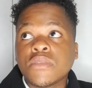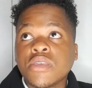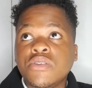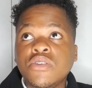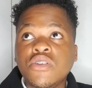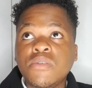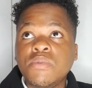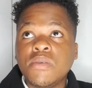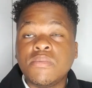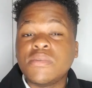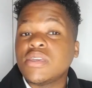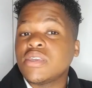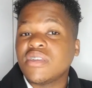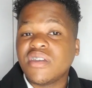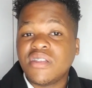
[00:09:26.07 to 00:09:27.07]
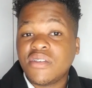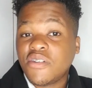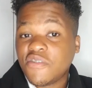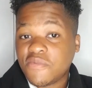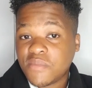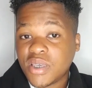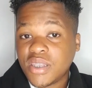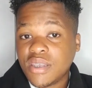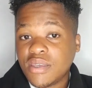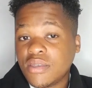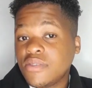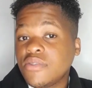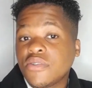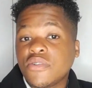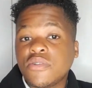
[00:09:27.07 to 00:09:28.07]
you could be making a lot of money,
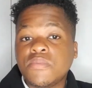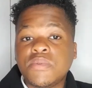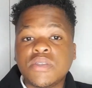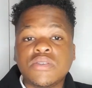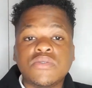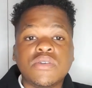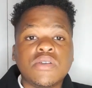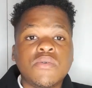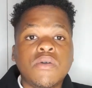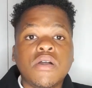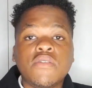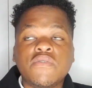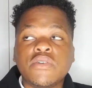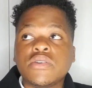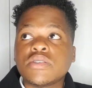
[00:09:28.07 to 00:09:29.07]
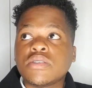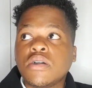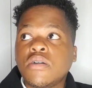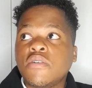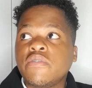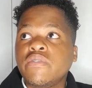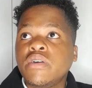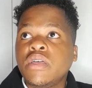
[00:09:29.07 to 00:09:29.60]
you could be doing well for yourself,